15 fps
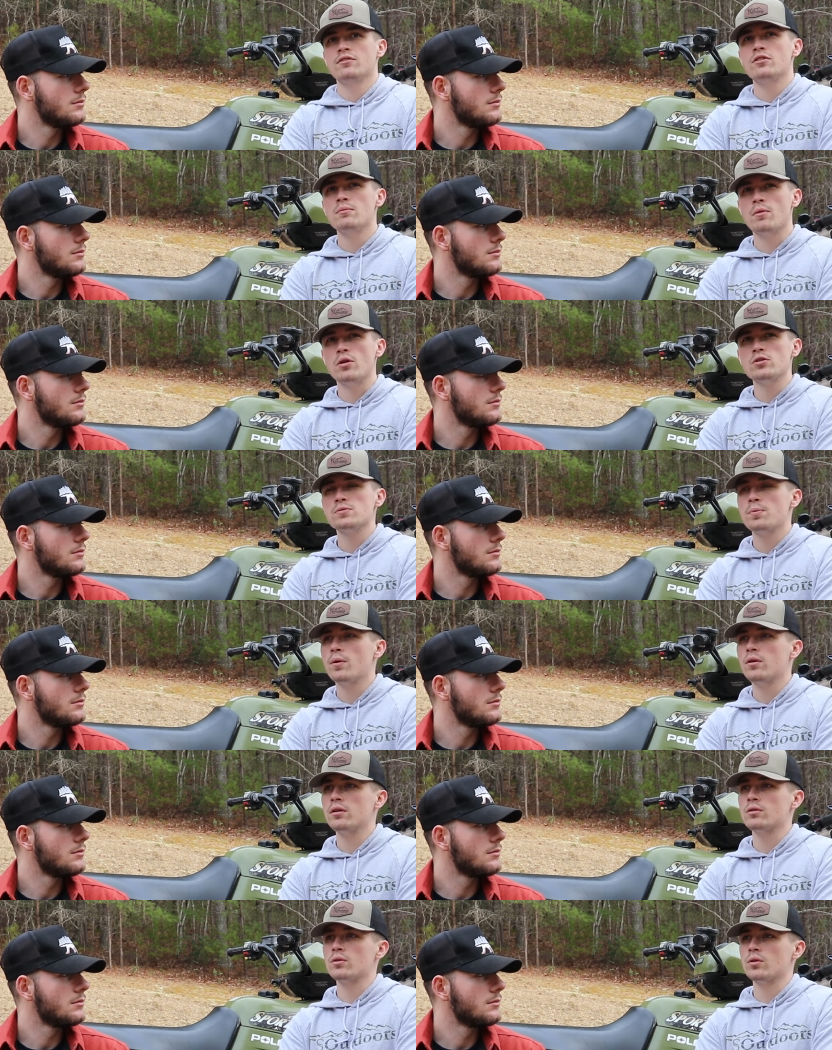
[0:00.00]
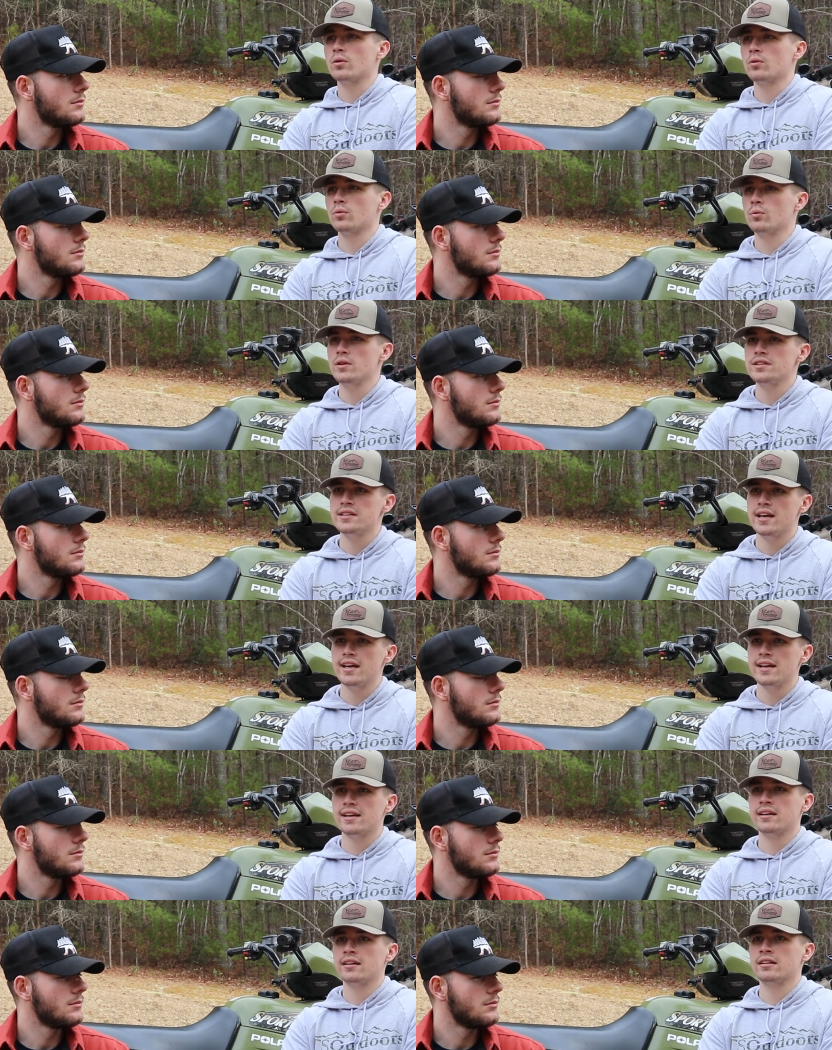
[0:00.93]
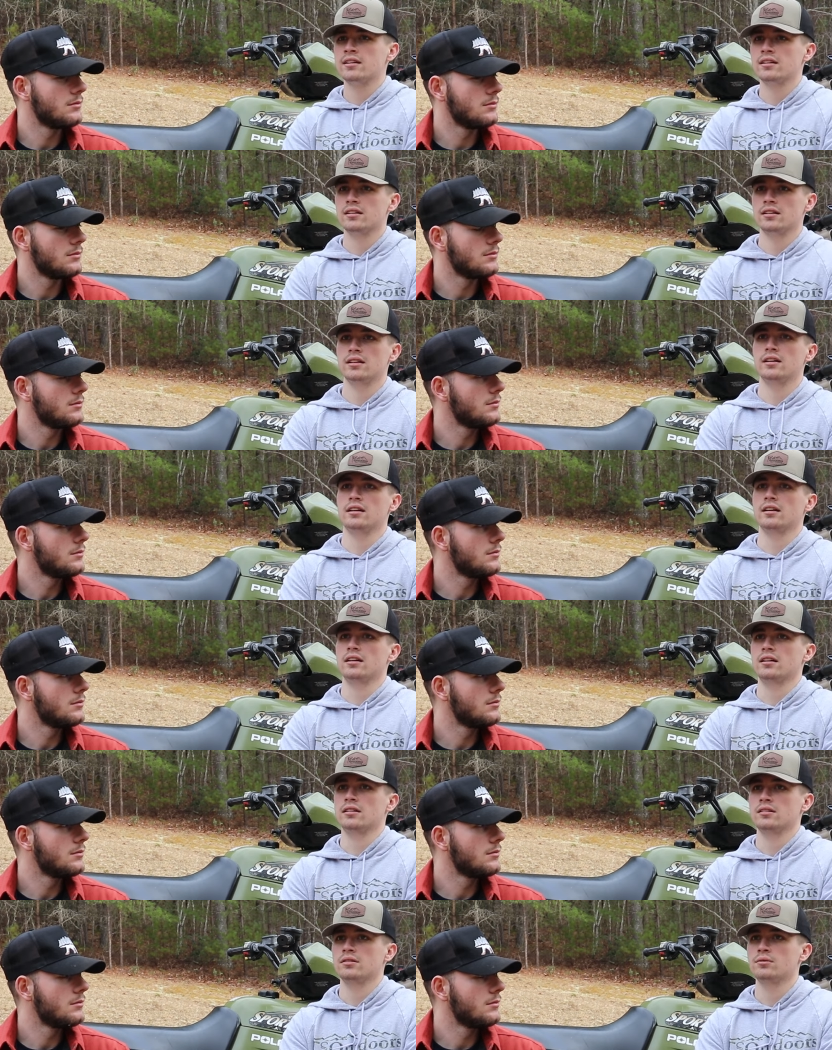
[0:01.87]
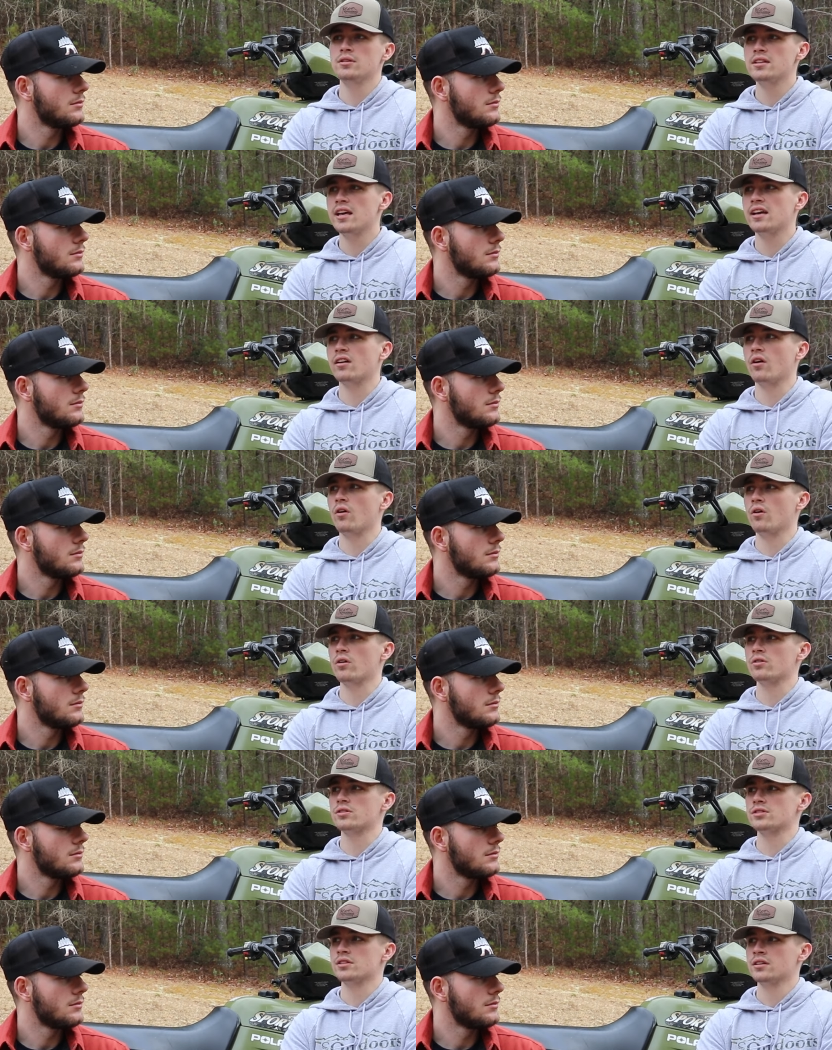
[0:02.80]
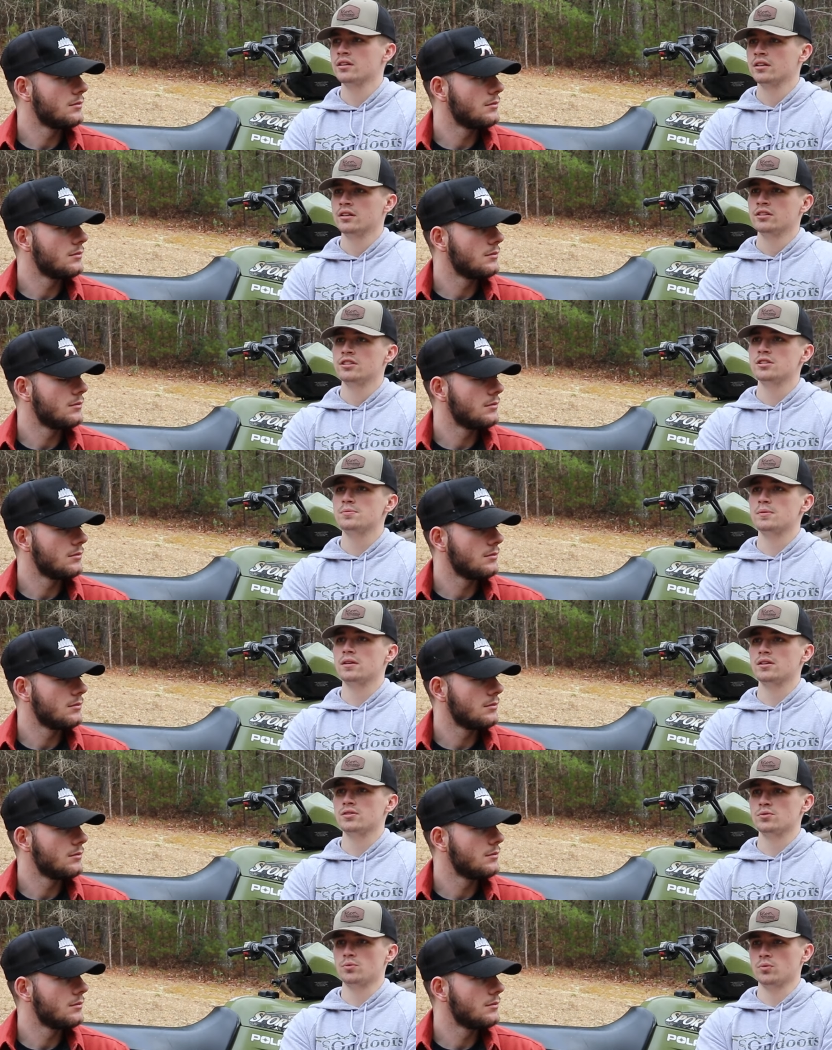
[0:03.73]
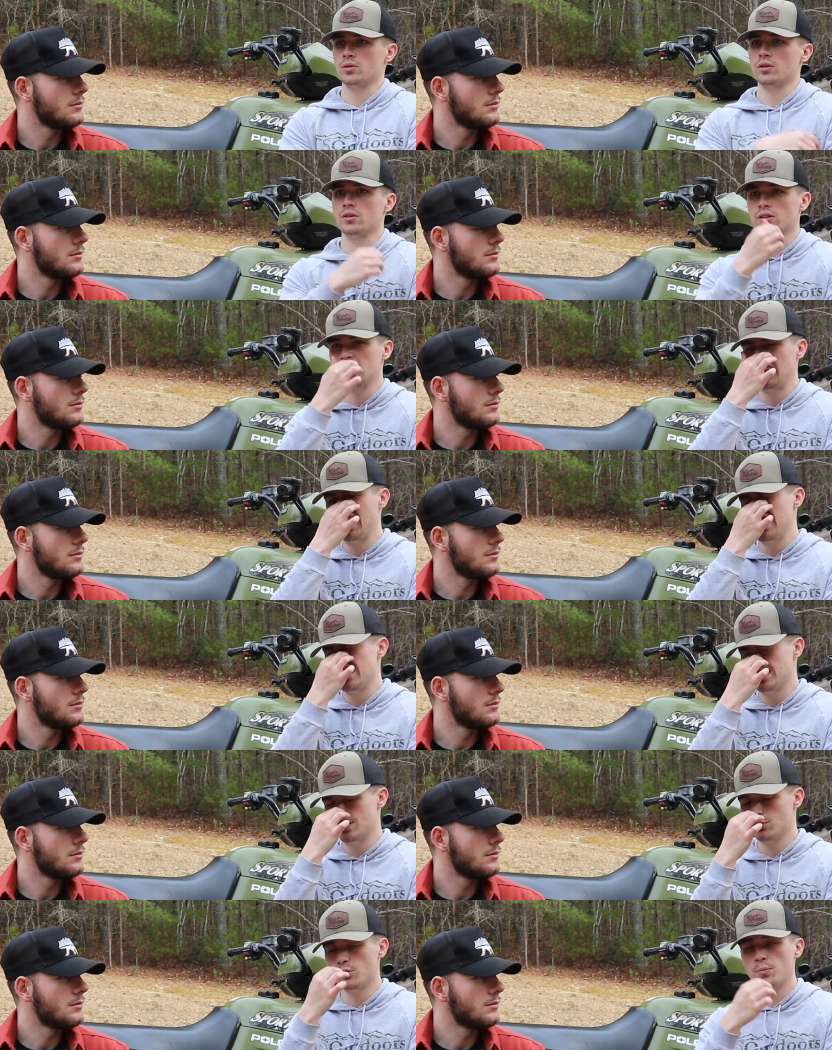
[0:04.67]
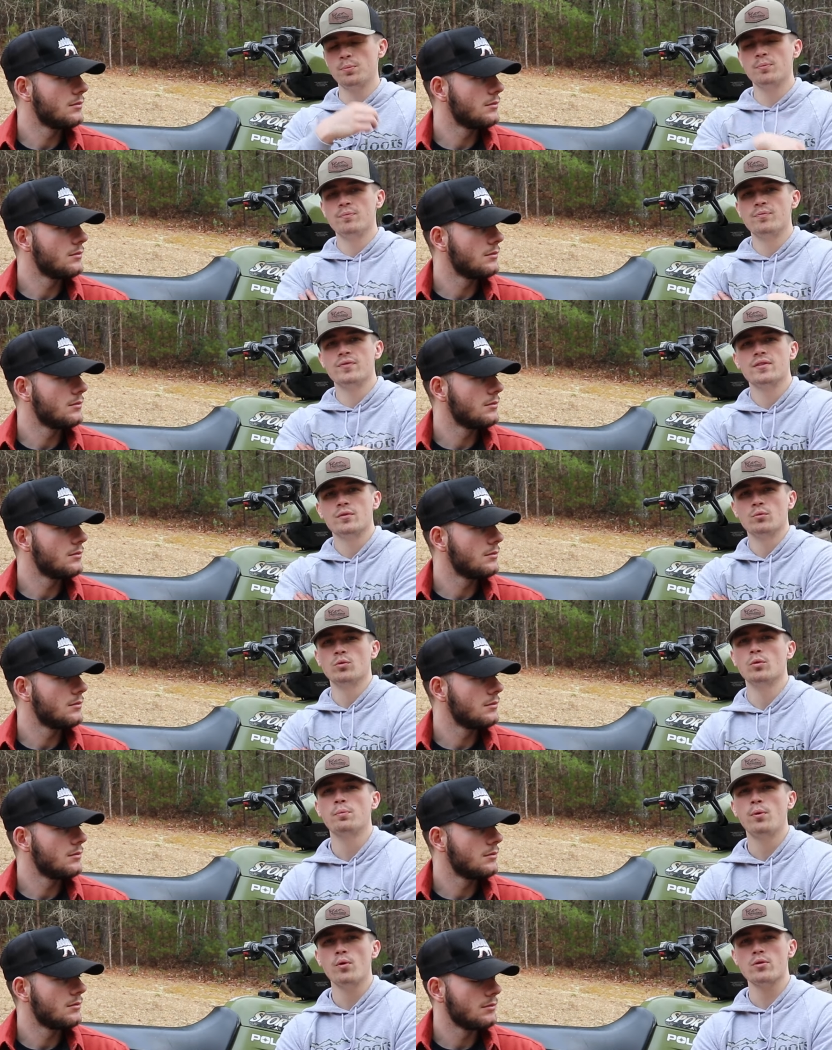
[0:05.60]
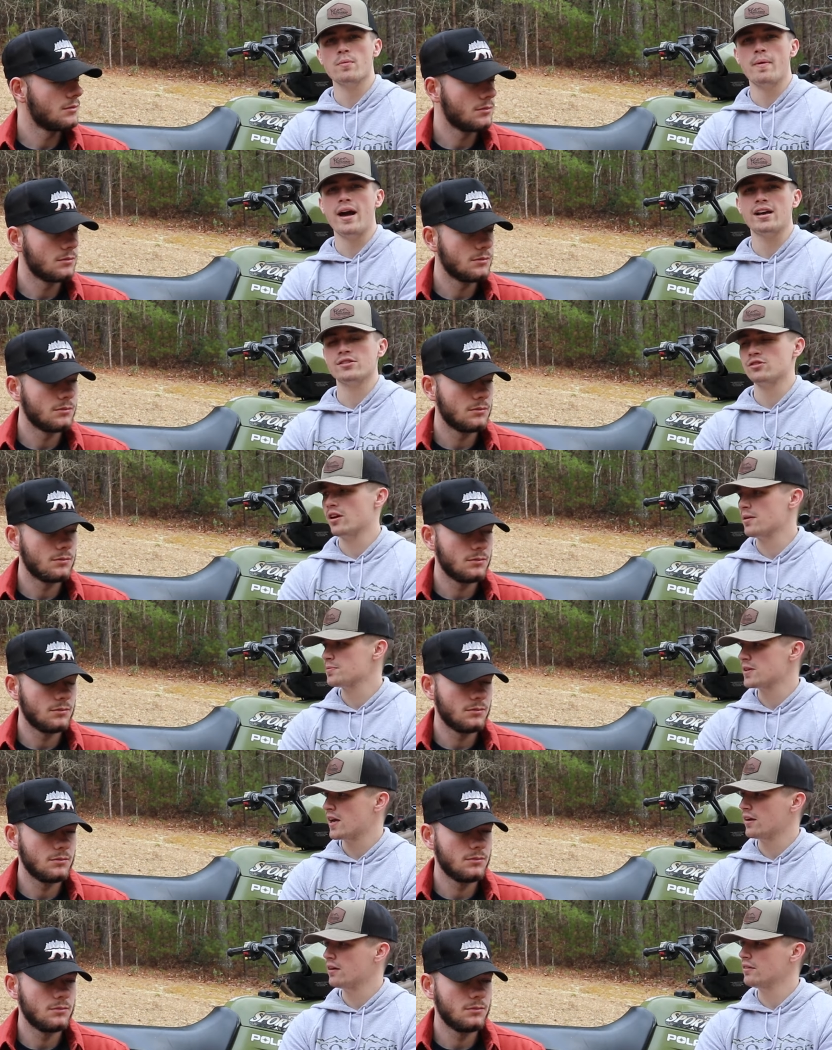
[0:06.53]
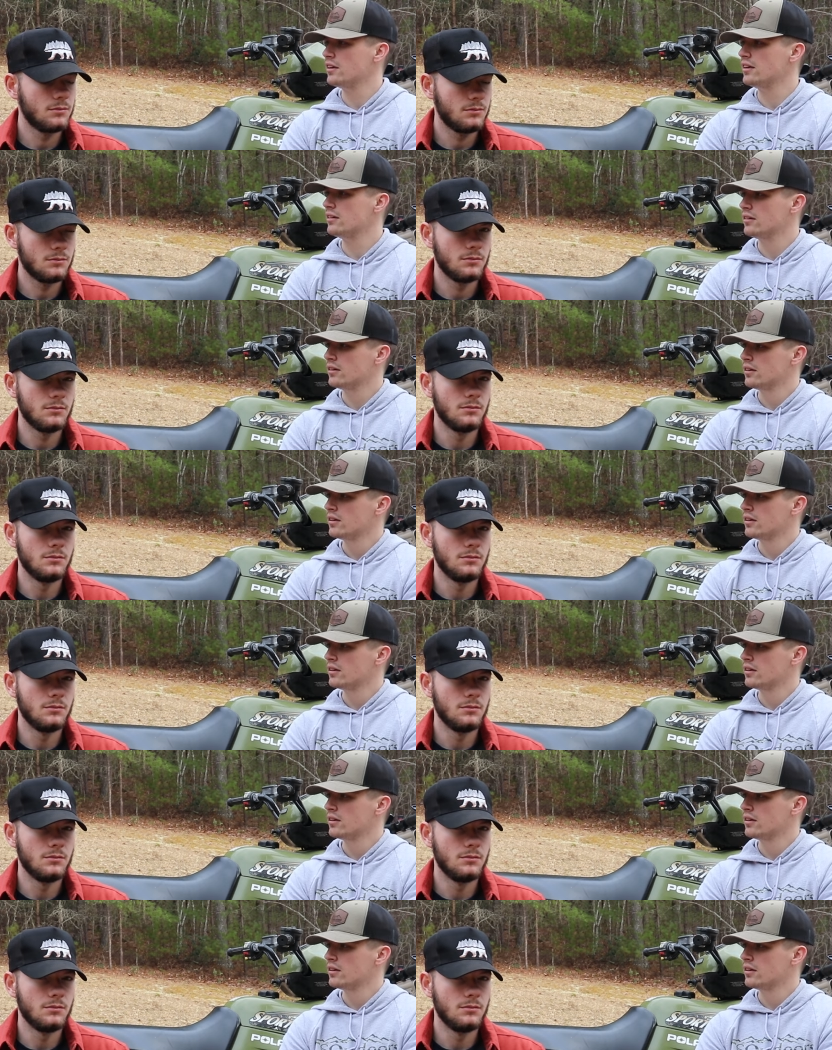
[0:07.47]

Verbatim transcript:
Speaker 1: For the most part, we take uh, we take ours just because we're lazy. We'll we'll pull the back straps out of it